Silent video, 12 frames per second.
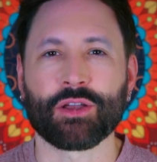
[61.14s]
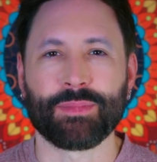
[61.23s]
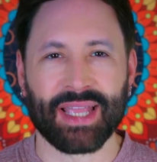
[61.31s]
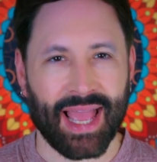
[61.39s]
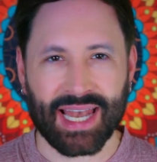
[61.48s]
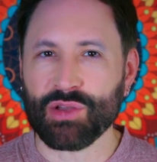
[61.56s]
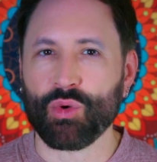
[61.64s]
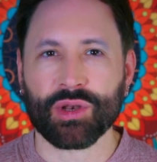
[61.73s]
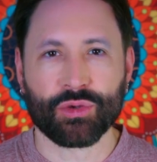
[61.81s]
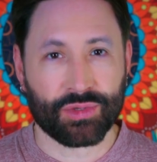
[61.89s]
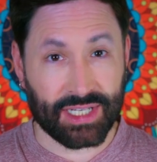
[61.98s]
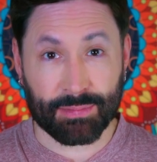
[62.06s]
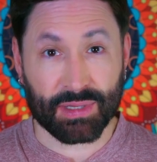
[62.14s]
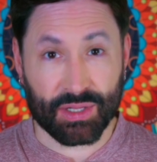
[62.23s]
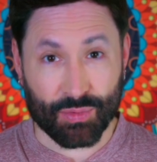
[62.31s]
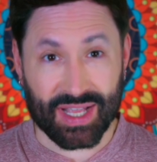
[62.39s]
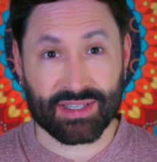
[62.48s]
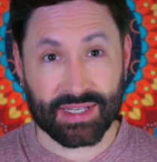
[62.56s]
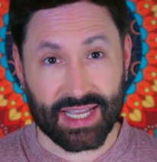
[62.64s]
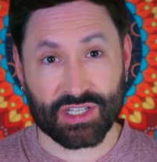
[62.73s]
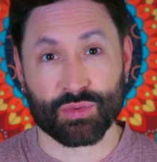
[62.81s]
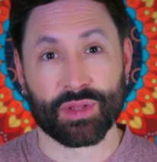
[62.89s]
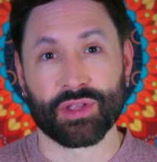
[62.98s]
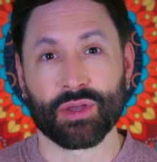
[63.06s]
could be anyone who deeply resonates
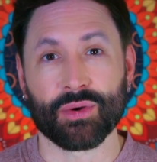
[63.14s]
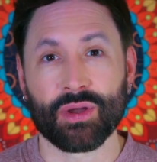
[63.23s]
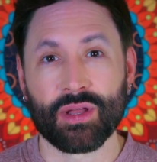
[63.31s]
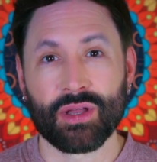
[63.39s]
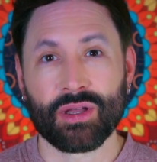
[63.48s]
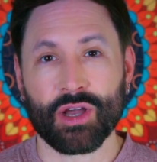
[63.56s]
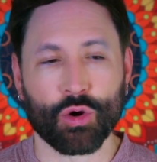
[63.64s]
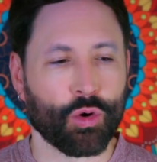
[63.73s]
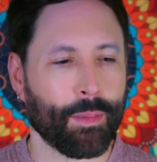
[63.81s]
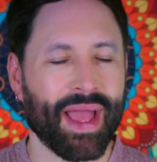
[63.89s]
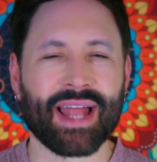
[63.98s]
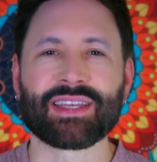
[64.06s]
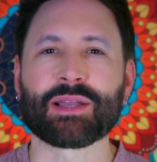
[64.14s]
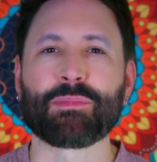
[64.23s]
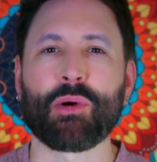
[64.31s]
with you, a romantic